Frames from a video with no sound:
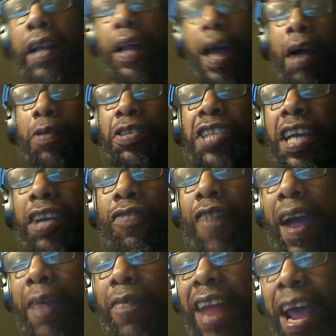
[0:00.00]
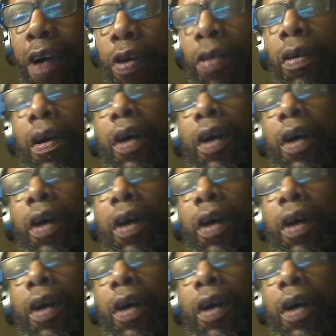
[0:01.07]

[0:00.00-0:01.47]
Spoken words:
I'm gonna tell you right now.